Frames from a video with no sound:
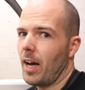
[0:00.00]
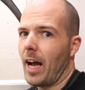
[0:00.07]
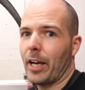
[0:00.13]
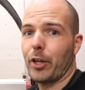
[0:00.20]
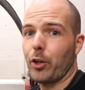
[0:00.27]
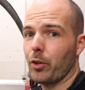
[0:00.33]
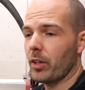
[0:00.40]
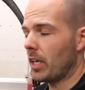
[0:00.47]
I
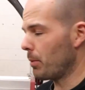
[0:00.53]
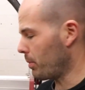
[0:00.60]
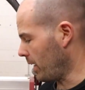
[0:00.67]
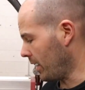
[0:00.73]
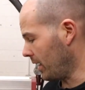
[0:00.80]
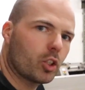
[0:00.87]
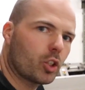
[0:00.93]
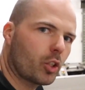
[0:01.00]
couldn't keep it
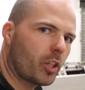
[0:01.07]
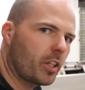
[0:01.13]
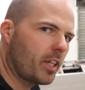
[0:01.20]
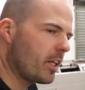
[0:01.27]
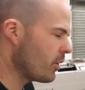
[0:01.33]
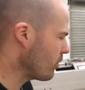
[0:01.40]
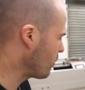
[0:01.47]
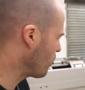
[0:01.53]
So
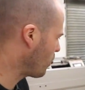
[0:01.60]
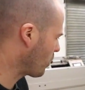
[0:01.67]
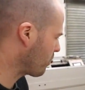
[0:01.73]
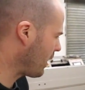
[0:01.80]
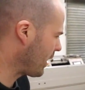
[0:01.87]
continuing to work